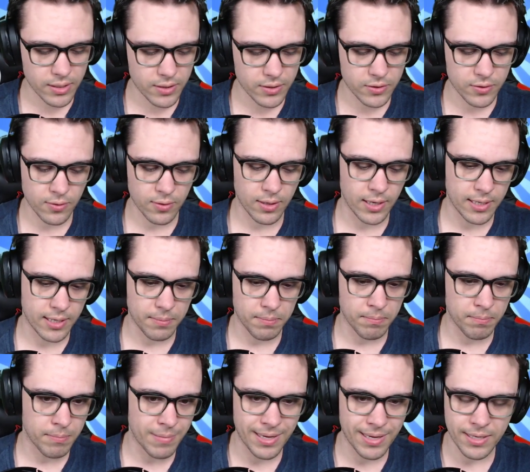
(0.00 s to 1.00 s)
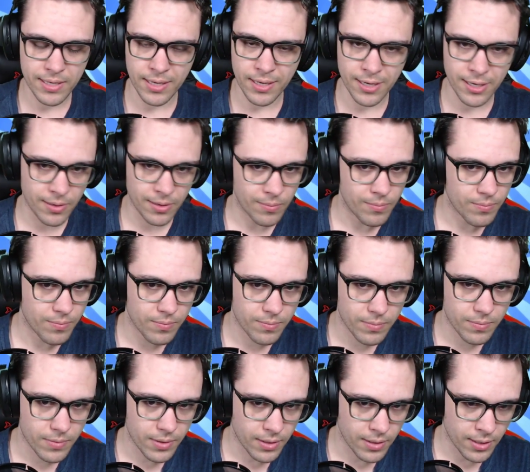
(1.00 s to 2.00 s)
So like mega
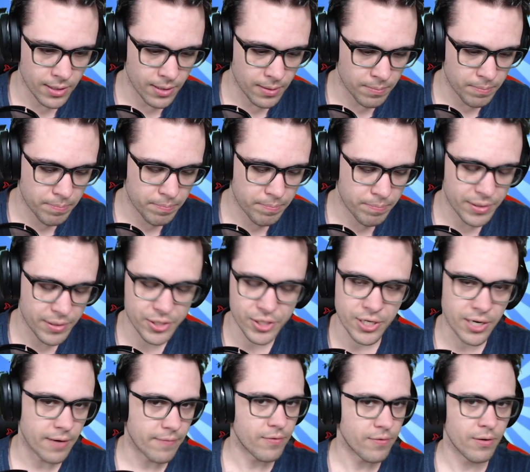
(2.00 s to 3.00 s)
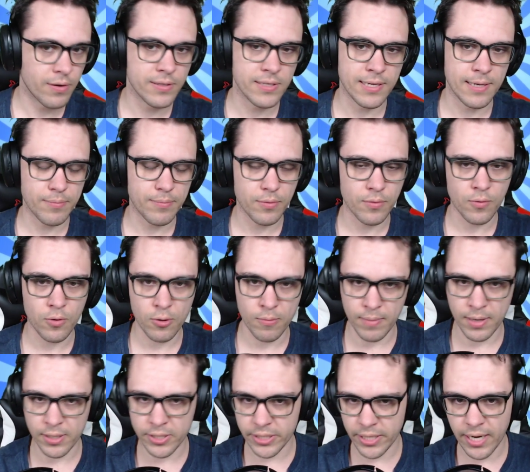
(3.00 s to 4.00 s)
Pidgeot, for example, or
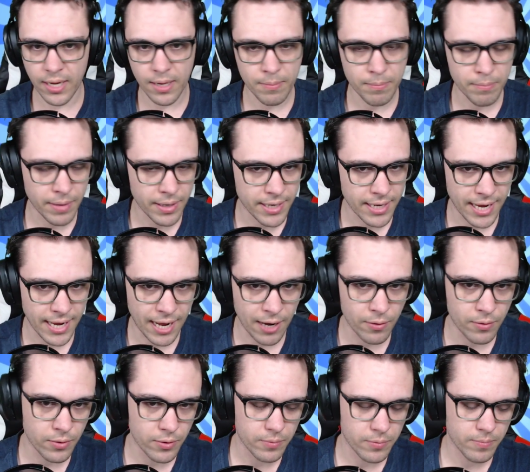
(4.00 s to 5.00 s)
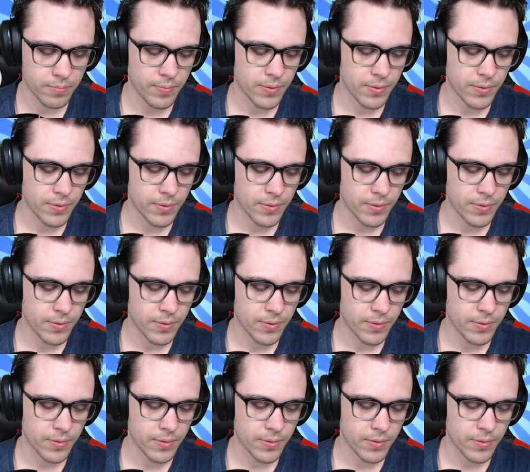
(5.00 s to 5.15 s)
mega Houndoom.